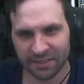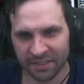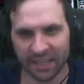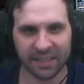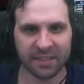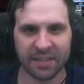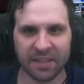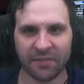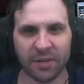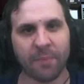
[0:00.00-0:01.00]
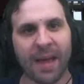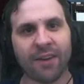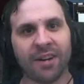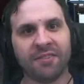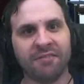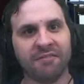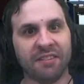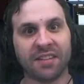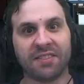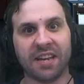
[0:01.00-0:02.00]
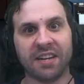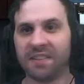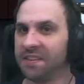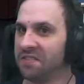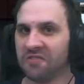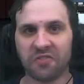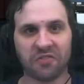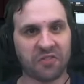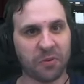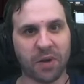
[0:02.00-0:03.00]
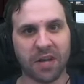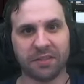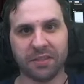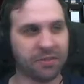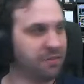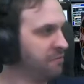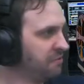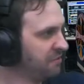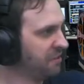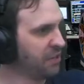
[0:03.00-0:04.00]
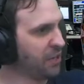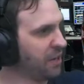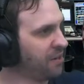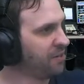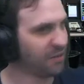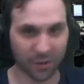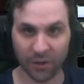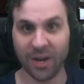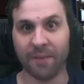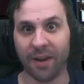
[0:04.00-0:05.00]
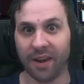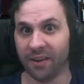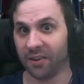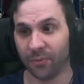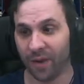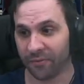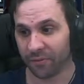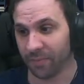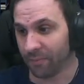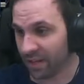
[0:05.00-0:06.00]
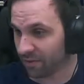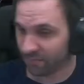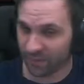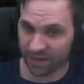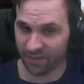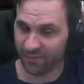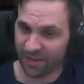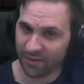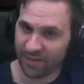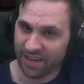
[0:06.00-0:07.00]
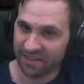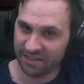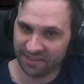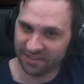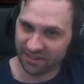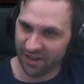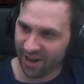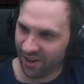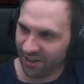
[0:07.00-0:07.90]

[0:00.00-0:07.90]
Yeah. If they're in the background, not saying anything, good politician. There you go. Or good umpire, good referee. Pick your pick your pick your thing. You know?